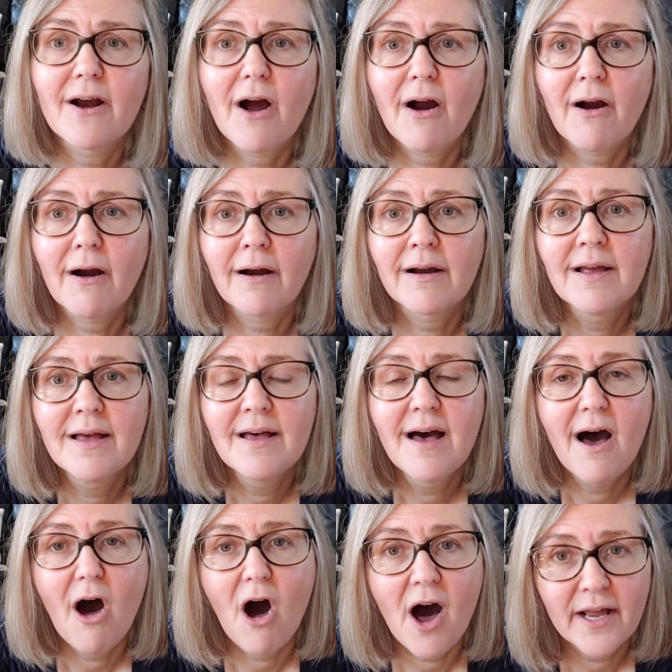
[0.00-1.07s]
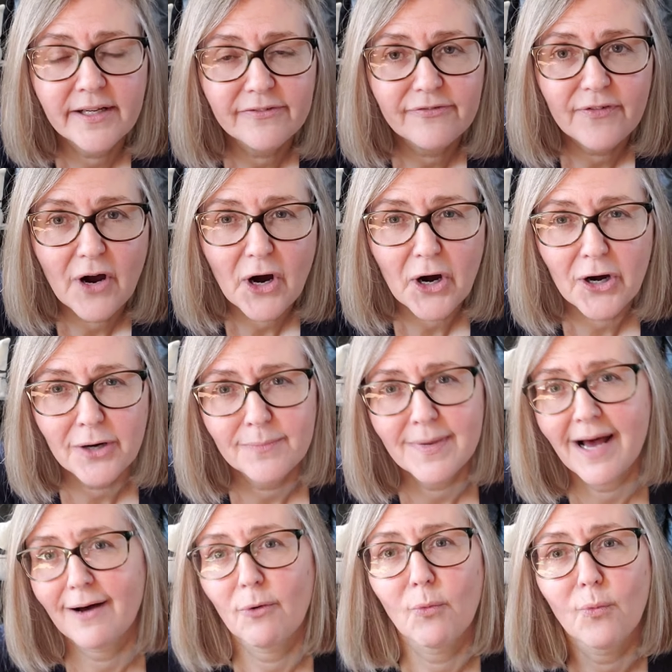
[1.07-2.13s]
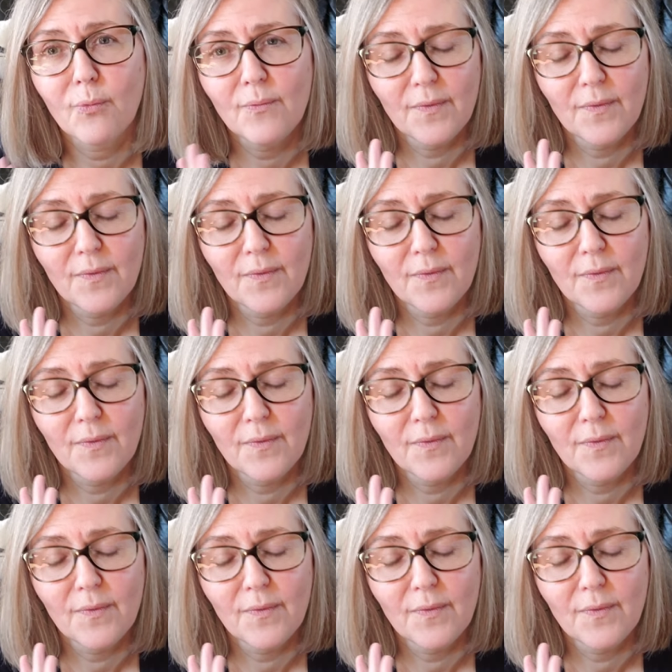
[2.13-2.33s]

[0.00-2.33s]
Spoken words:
are on a farm, a